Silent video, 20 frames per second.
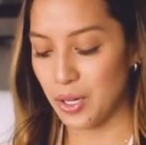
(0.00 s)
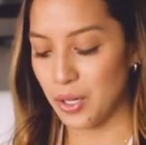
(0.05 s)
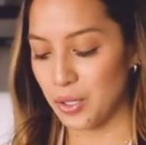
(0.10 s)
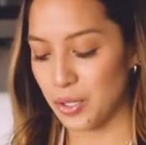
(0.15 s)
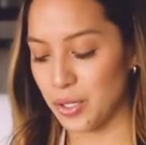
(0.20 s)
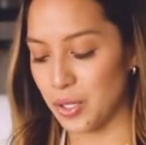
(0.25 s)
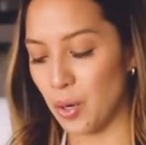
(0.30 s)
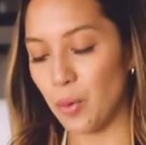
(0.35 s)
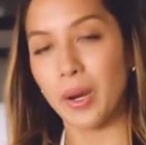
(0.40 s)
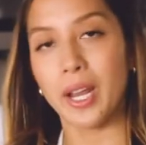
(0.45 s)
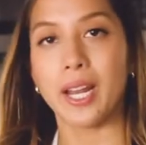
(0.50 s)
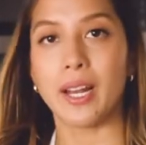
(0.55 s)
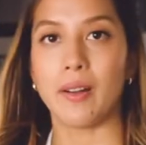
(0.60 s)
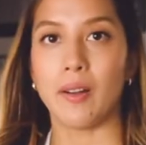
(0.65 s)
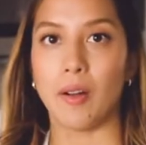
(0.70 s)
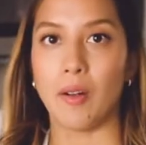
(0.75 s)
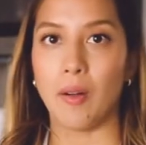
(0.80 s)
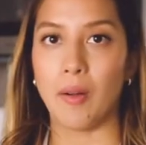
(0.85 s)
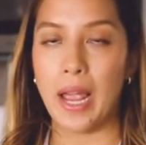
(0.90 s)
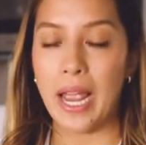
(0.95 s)
So
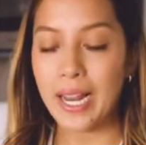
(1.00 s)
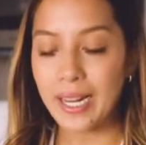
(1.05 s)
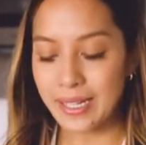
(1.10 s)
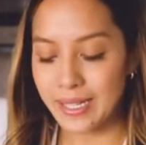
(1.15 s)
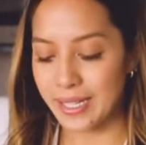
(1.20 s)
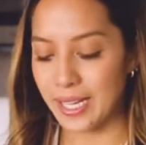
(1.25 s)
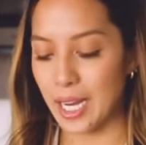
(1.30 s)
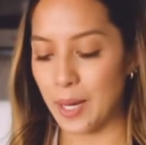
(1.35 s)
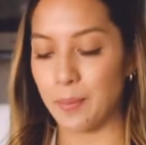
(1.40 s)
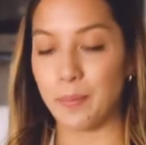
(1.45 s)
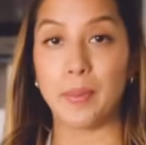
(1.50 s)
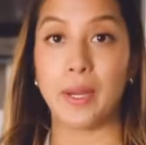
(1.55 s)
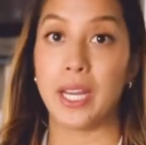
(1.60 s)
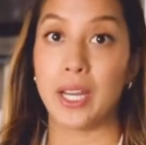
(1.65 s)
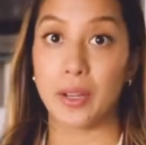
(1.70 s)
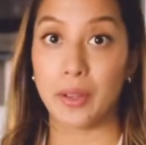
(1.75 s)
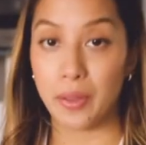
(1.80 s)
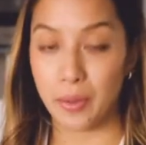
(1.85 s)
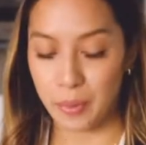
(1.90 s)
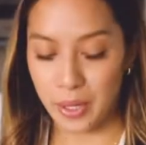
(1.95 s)
it ends up
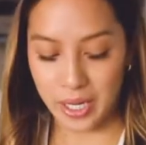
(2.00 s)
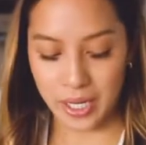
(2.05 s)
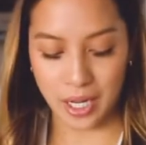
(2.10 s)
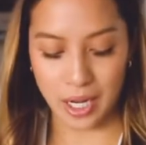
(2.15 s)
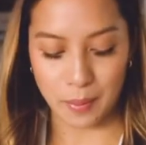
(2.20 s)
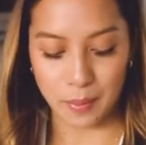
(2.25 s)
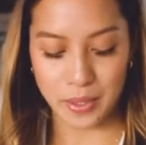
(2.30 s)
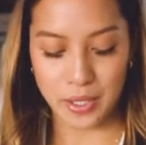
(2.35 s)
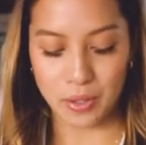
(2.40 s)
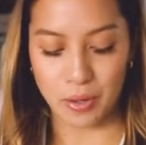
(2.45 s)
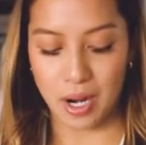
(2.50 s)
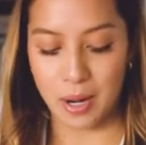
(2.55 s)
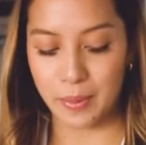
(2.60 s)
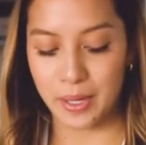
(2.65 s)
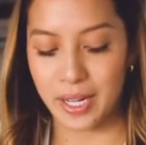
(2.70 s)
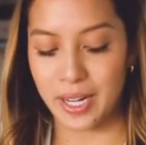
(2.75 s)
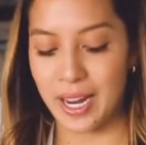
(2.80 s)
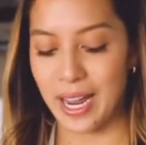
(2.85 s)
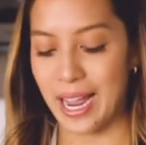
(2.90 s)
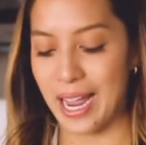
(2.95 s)
being 3 cups. So I'm
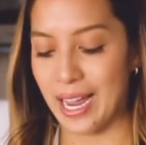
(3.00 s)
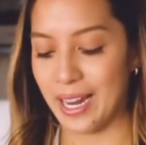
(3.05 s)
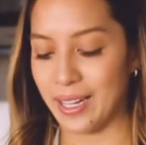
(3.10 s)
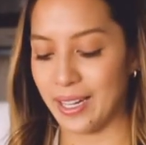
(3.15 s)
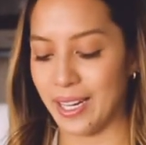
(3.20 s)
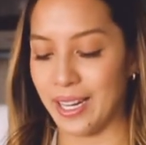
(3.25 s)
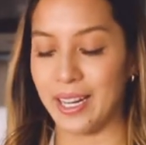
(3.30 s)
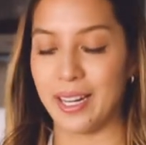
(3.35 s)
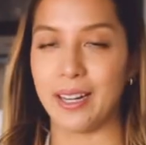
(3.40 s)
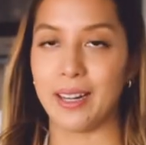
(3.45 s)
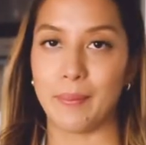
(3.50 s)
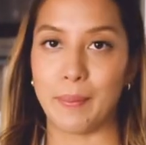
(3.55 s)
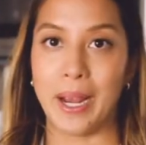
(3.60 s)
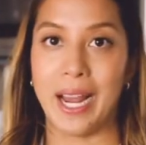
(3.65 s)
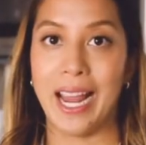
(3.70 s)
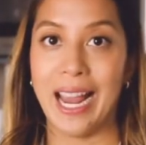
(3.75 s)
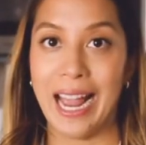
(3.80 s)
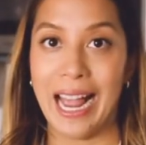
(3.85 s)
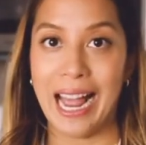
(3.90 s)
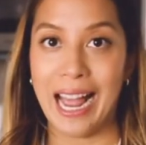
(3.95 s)
going to add in
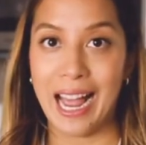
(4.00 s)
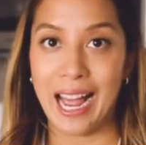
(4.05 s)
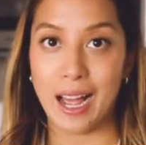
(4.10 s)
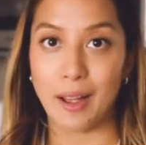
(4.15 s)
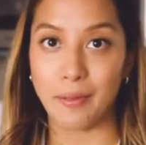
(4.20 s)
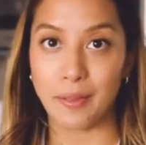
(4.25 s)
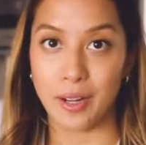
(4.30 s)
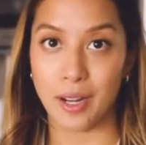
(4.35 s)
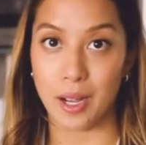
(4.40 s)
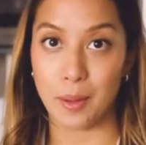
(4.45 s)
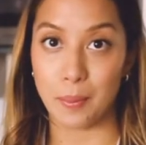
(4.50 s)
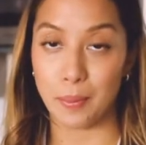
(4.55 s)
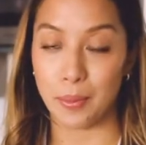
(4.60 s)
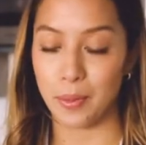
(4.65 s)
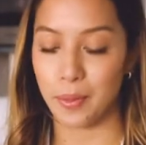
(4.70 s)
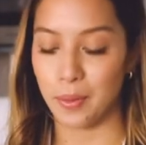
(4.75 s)
my 1/2 cup